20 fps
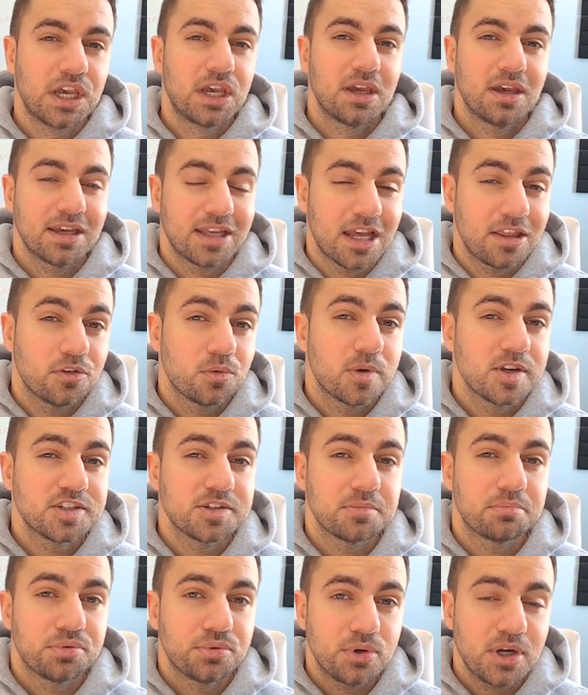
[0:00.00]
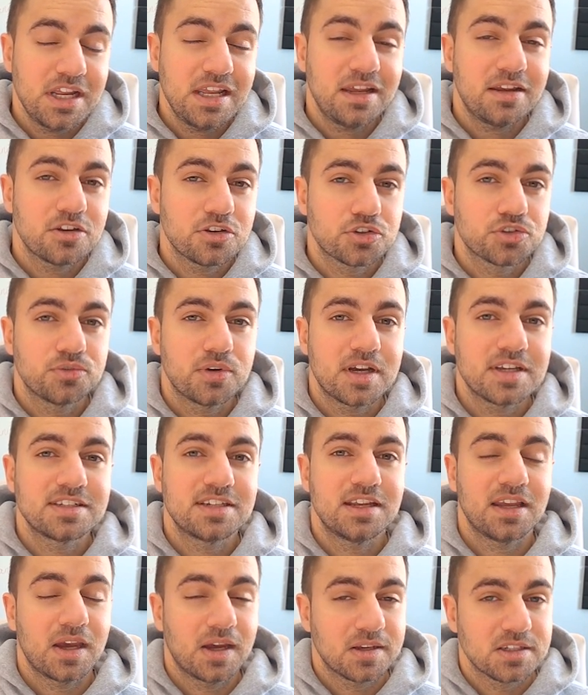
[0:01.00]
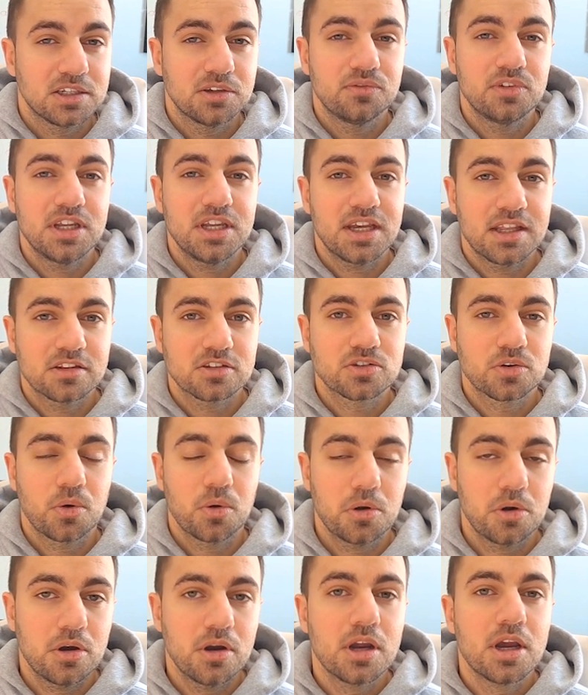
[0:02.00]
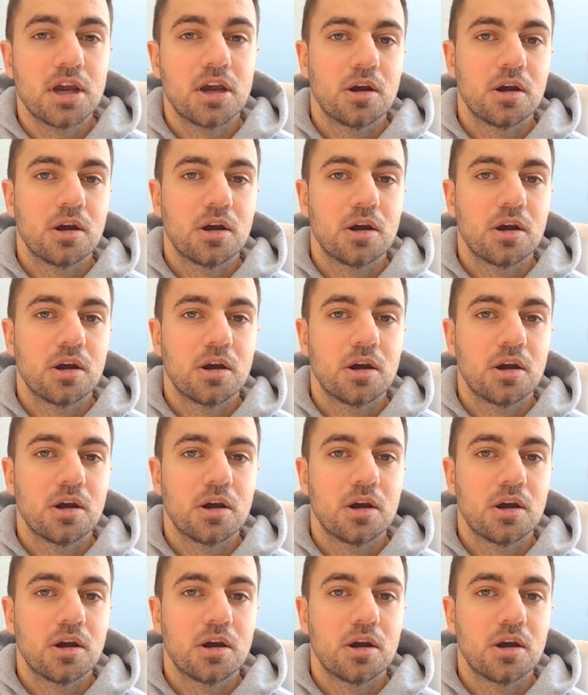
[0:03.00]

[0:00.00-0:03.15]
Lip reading: Again, there was some pretty interesting activity in this quarter,